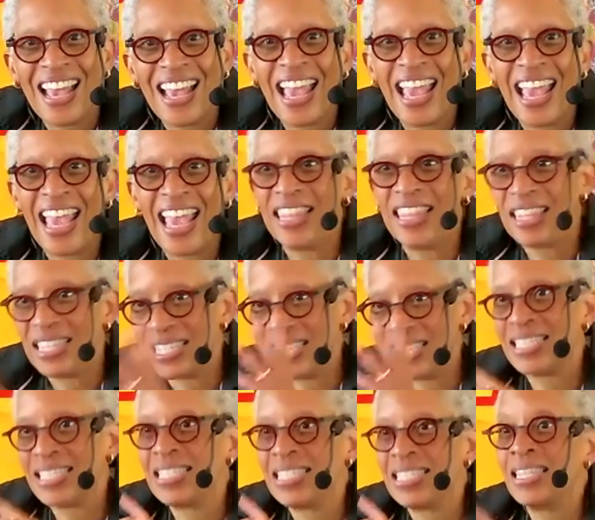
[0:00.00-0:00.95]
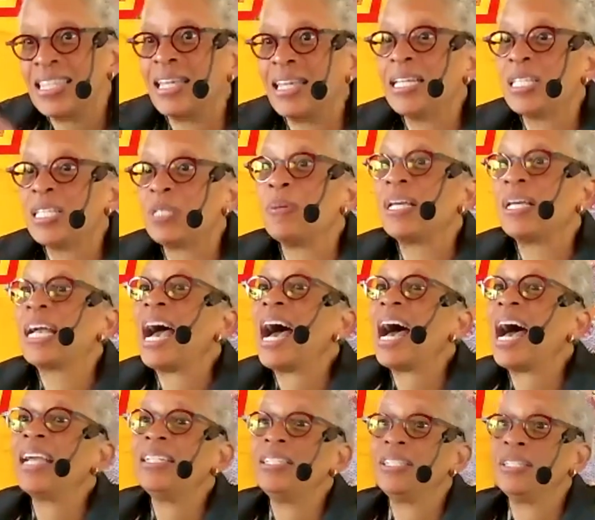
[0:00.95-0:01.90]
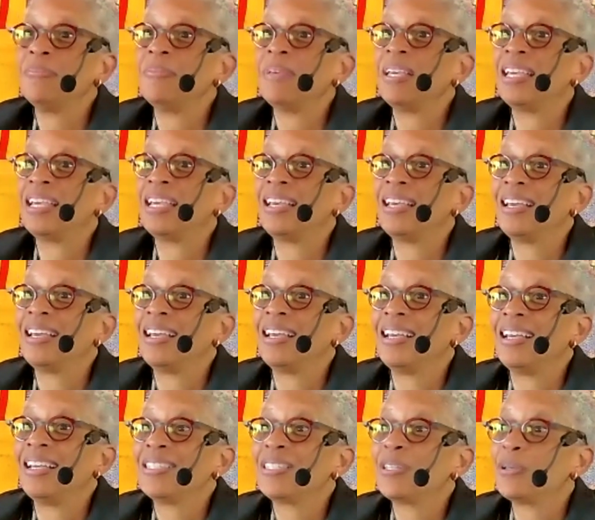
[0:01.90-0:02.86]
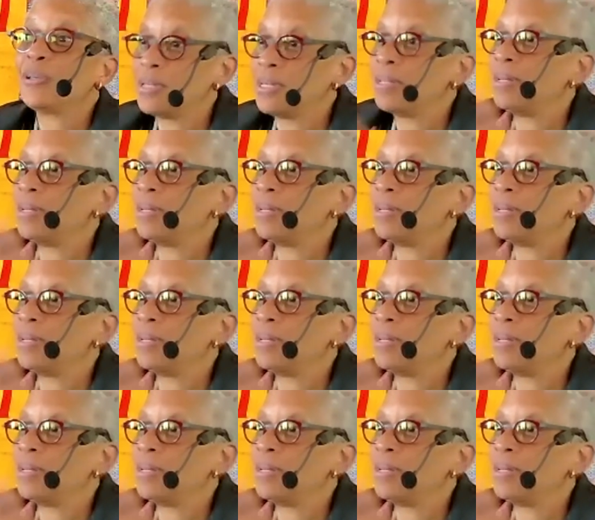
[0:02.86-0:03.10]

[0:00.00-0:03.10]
and since then has been kind to me. So